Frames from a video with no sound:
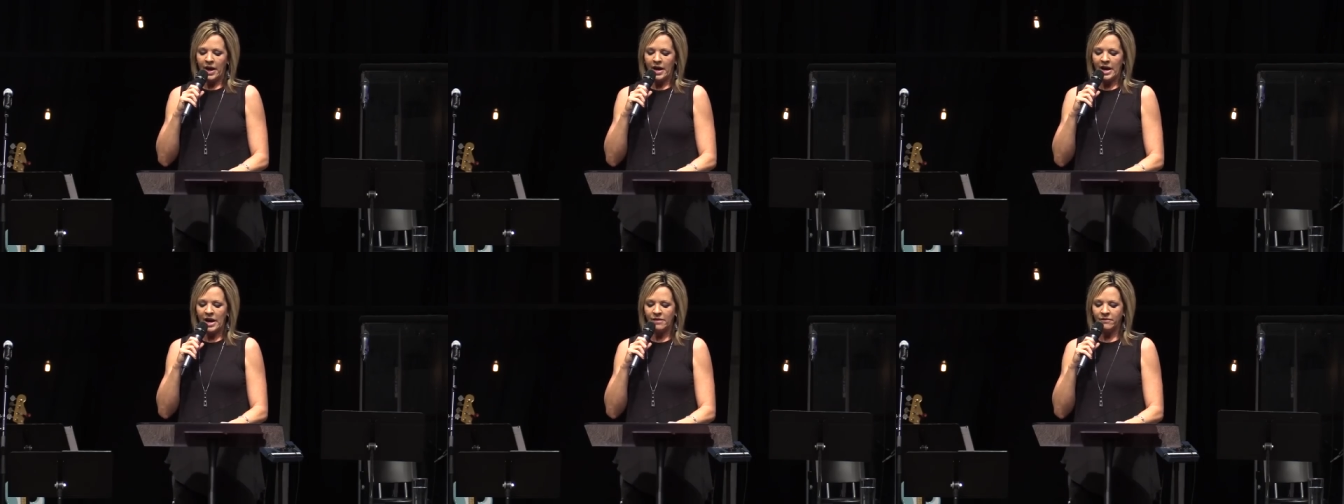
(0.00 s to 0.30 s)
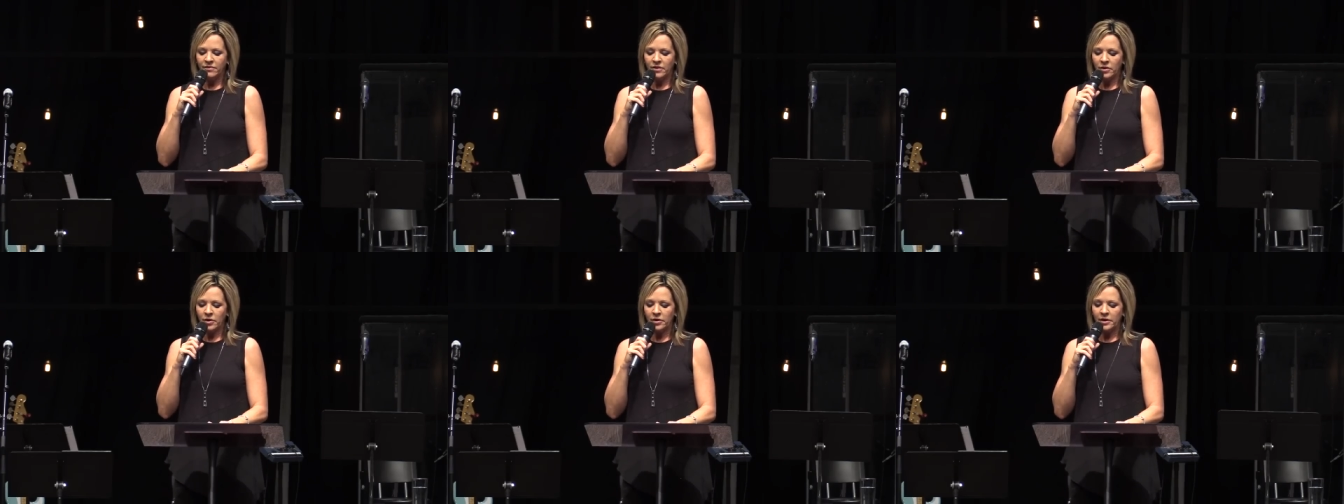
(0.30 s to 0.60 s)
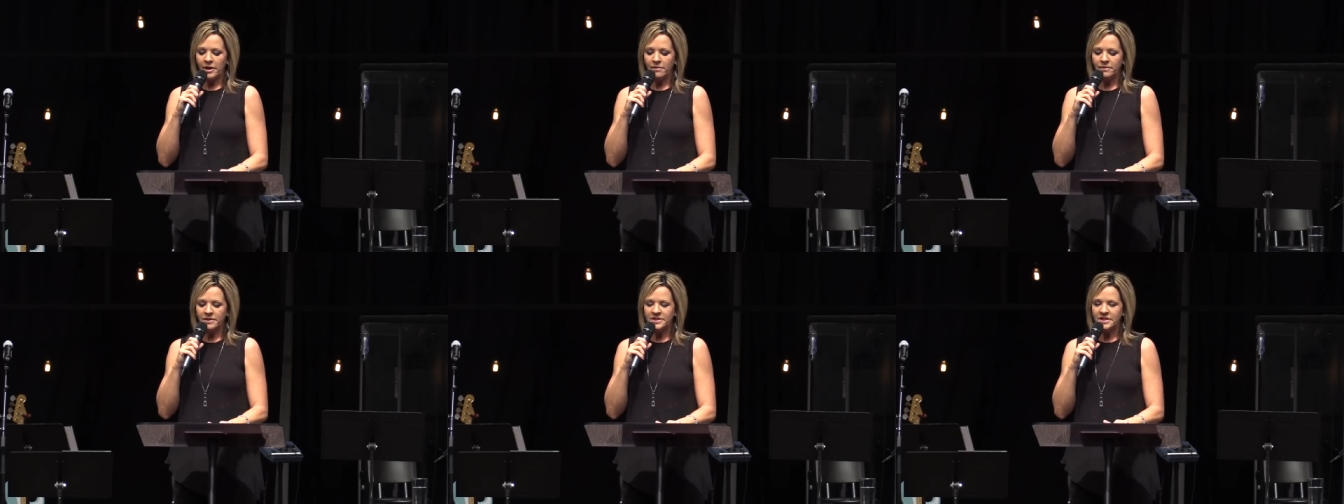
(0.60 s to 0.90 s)
And I've
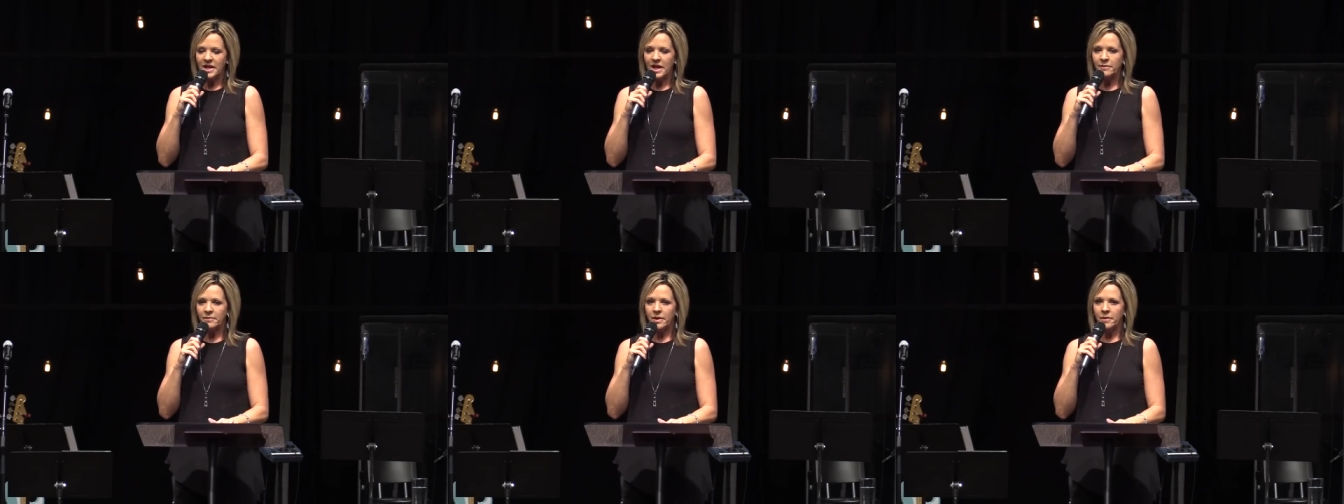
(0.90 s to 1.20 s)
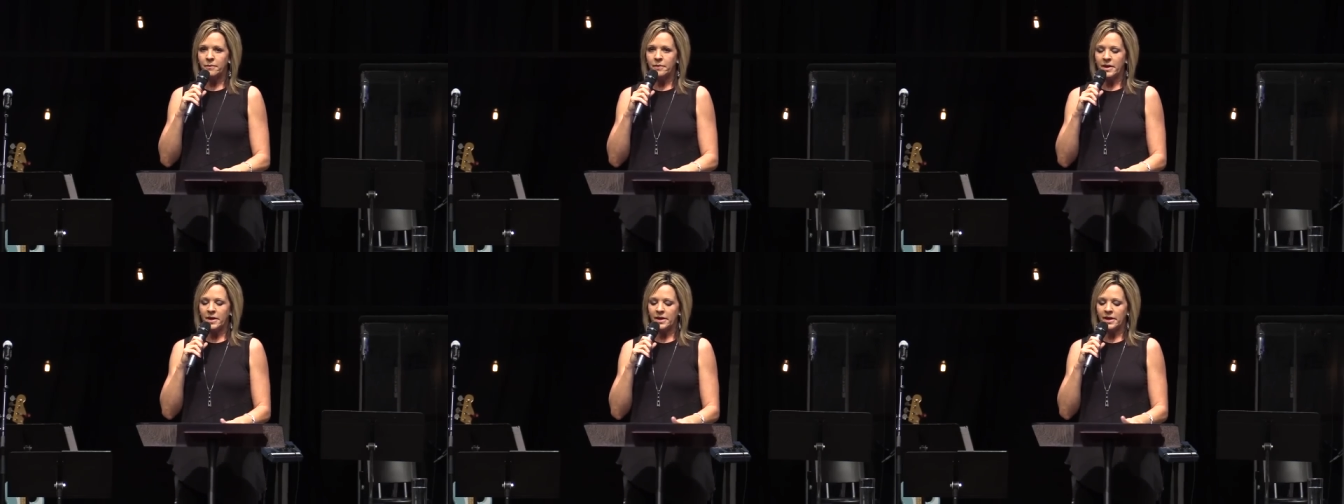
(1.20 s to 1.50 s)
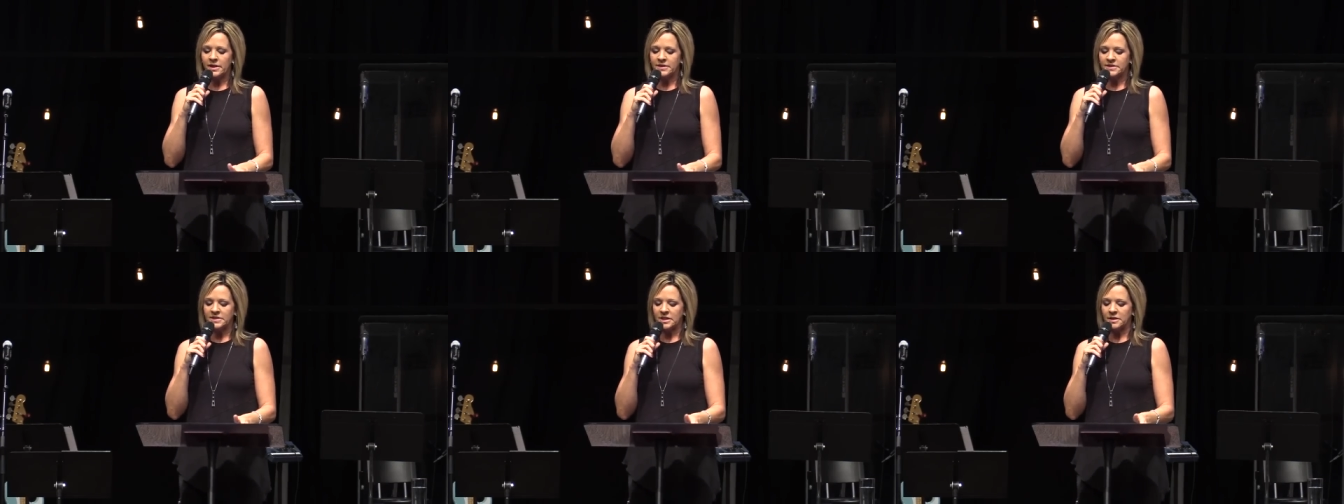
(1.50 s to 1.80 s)
learned every time I've been
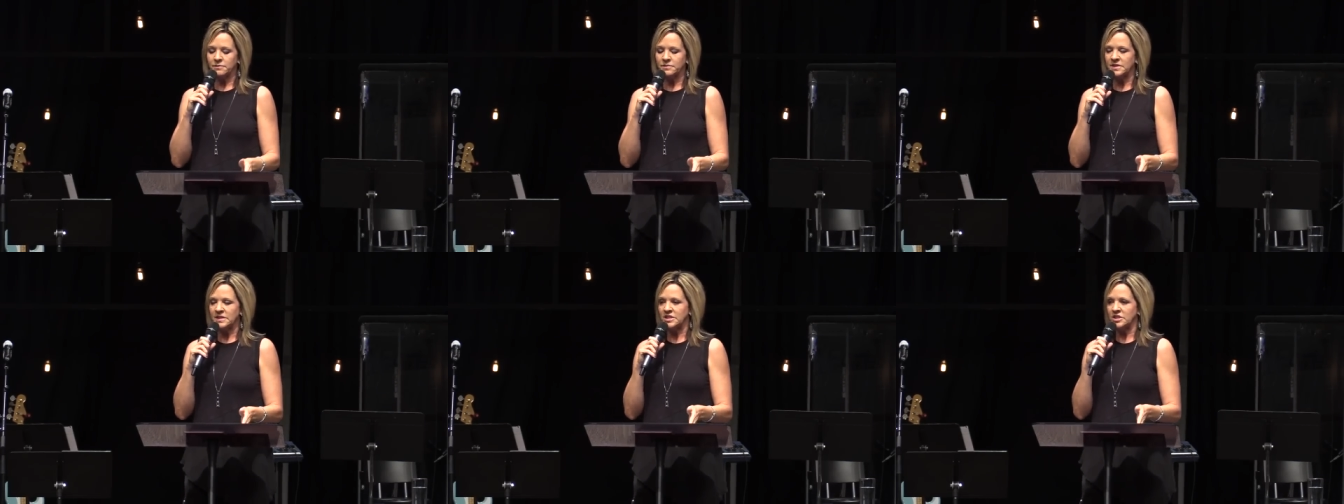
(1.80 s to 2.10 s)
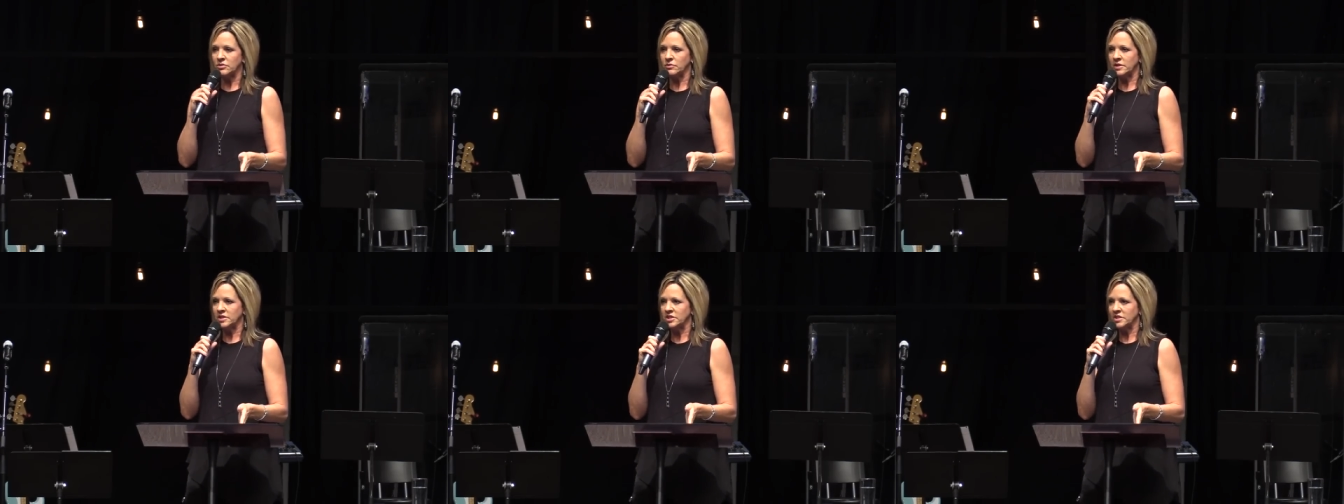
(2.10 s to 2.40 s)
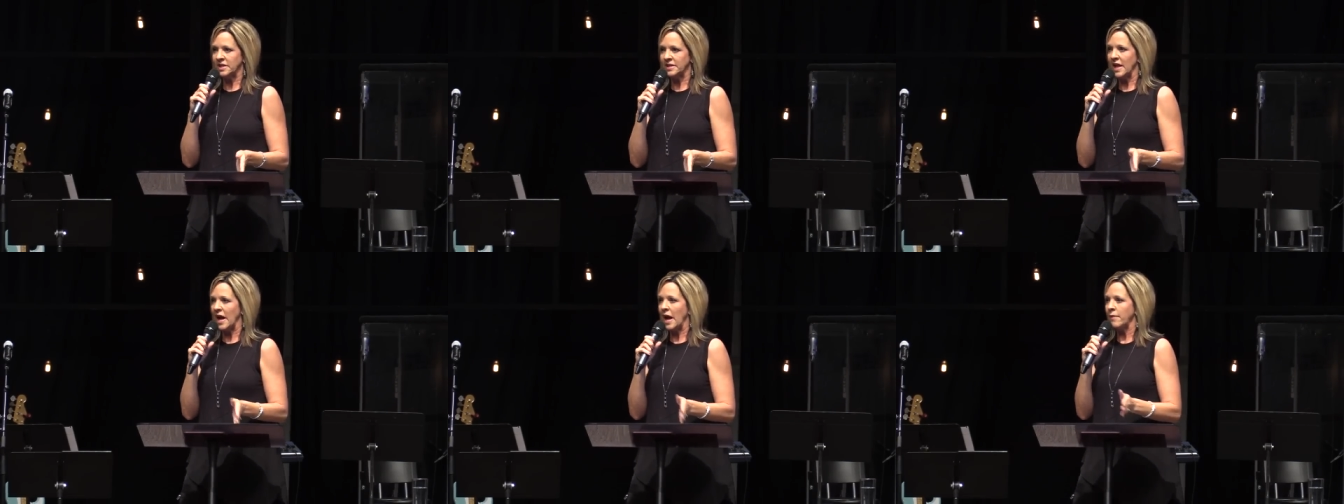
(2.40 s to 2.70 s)
in some
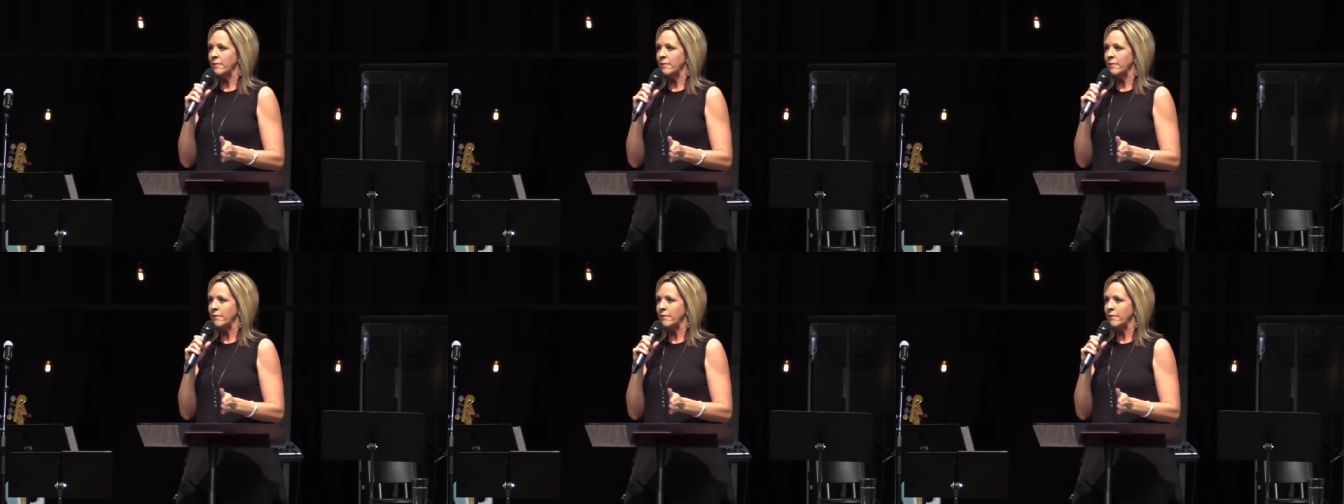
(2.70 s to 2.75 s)
situation like that,